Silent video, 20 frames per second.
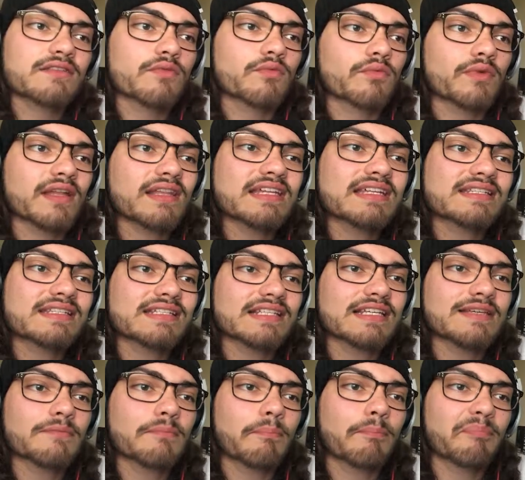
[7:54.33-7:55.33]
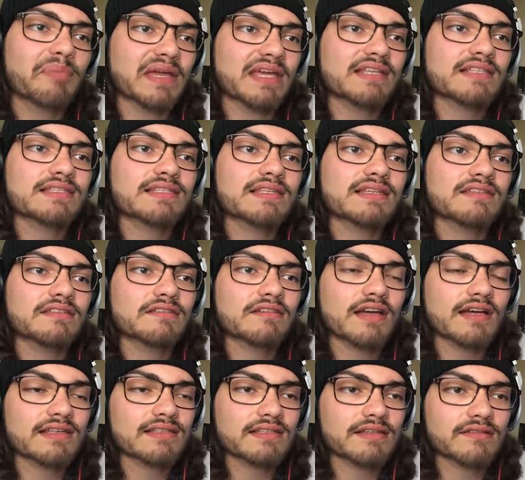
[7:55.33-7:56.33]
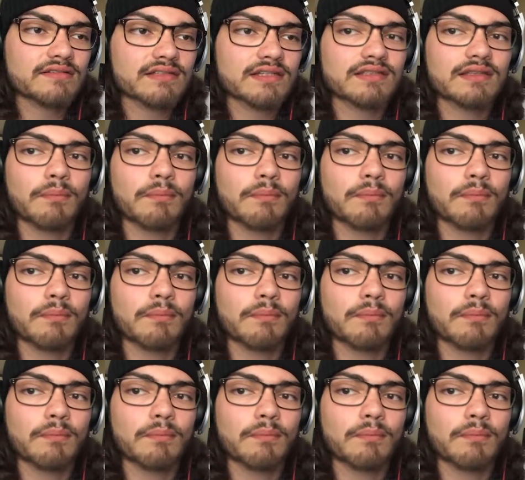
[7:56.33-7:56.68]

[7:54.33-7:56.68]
the really deep bass that you guys hear. It's like